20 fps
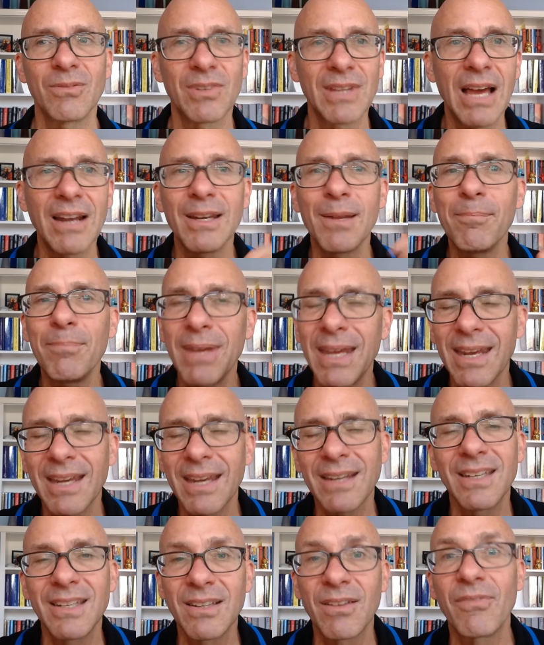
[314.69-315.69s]
without
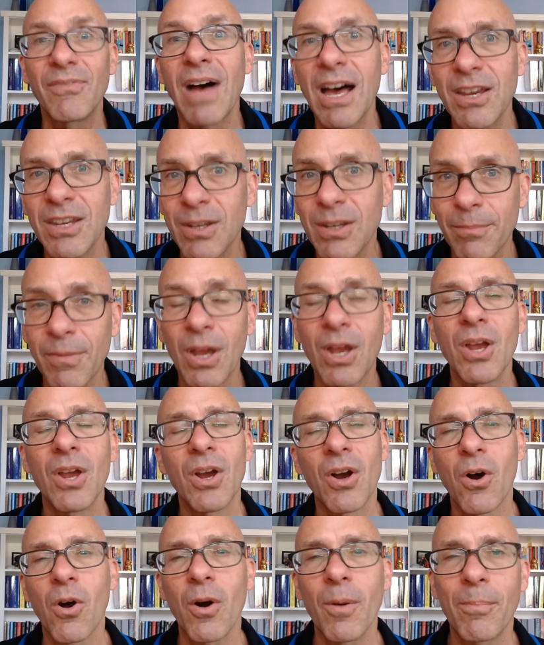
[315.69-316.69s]
impacting the volume
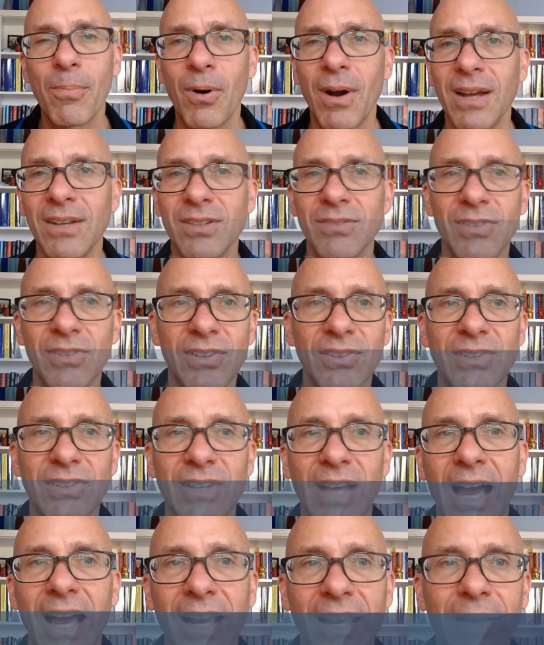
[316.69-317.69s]
or price of a
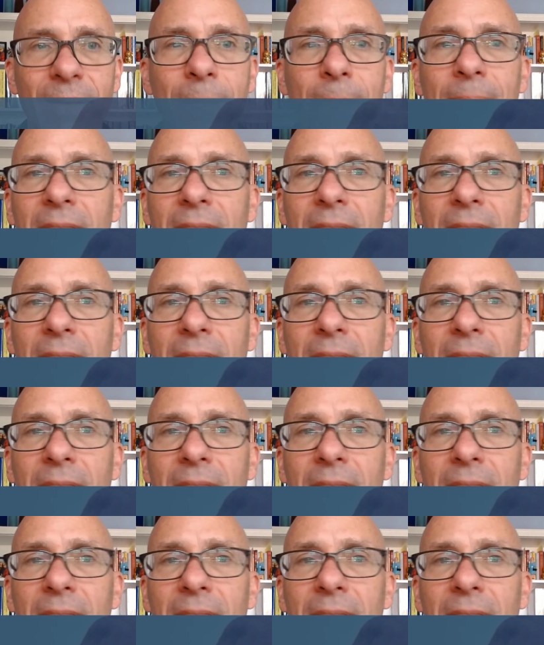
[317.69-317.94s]
stock.